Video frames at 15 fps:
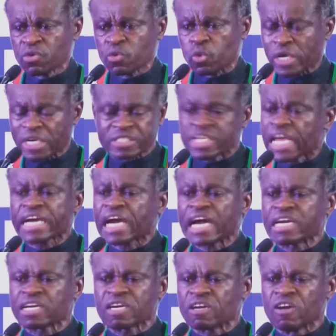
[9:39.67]
will take a
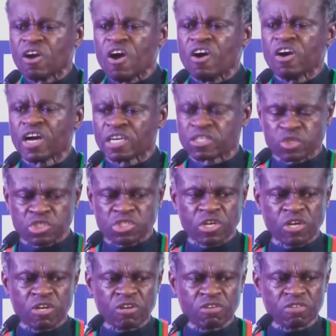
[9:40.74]
little longer to
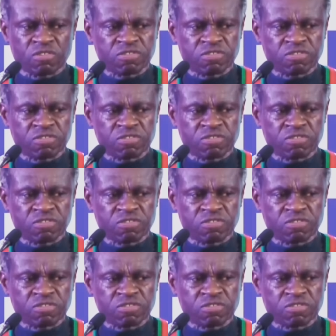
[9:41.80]
solve.